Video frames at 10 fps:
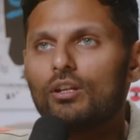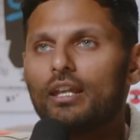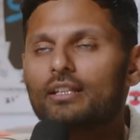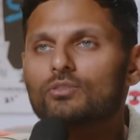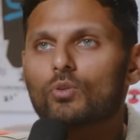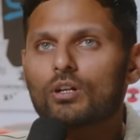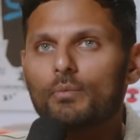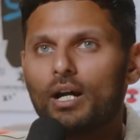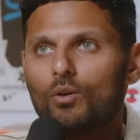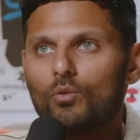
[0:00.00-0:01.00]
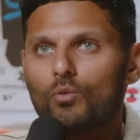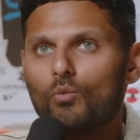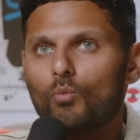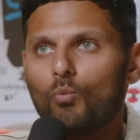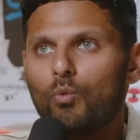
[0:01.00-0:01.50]
Let's talk about
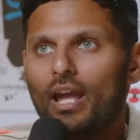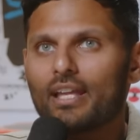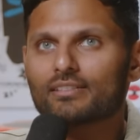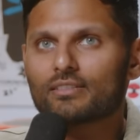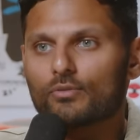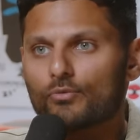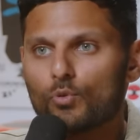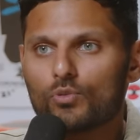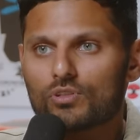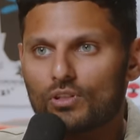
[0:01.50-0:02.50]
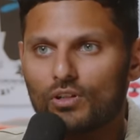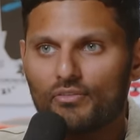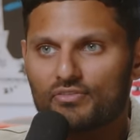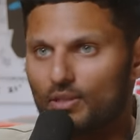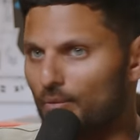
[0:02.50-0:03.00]
where's the root
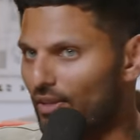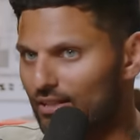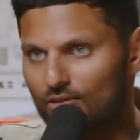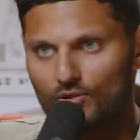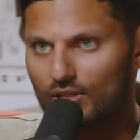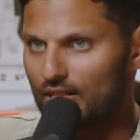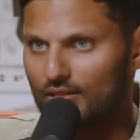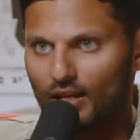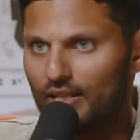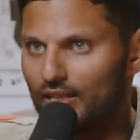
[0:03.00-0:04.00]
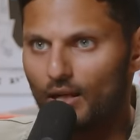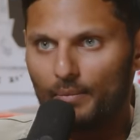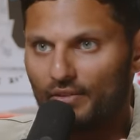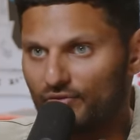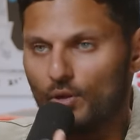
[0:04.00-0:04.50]
of some of that social anxiety
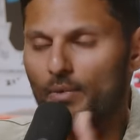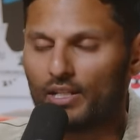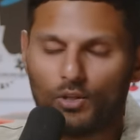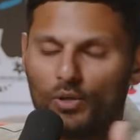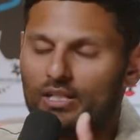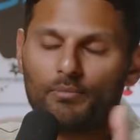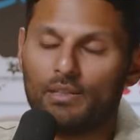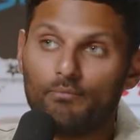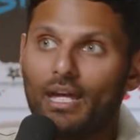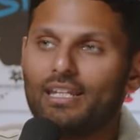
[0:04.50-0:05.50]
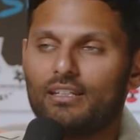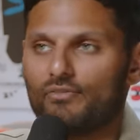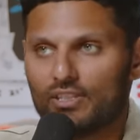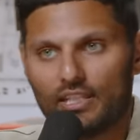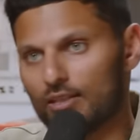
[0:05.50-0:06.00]
coming from. I know it can be many
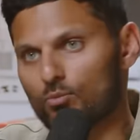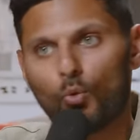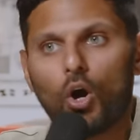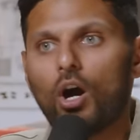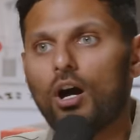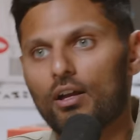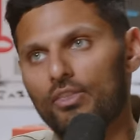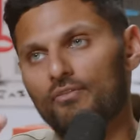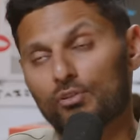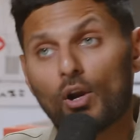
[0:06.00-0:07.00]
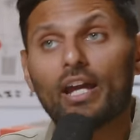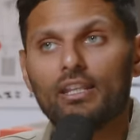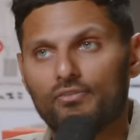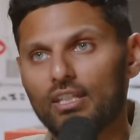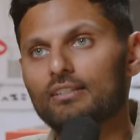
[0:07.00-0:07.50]
different things. What are the
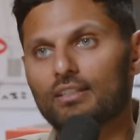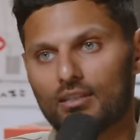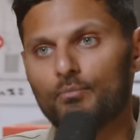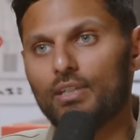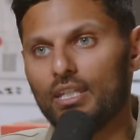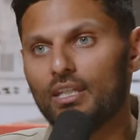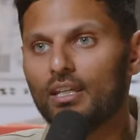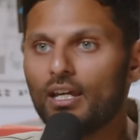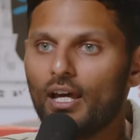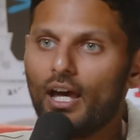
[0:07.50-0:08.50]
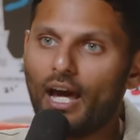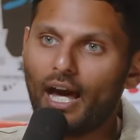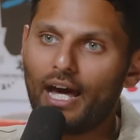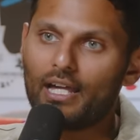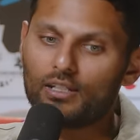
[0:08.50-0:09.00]
variety of things it can be?
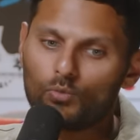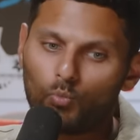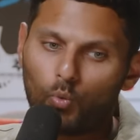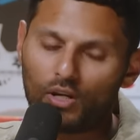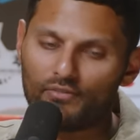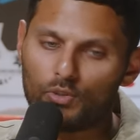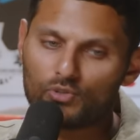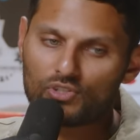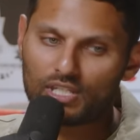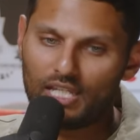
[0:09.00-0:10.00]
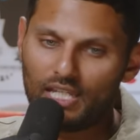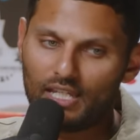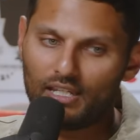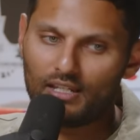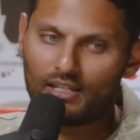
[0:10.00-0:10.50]
And what have you
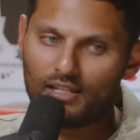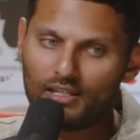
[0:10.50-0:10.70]
seen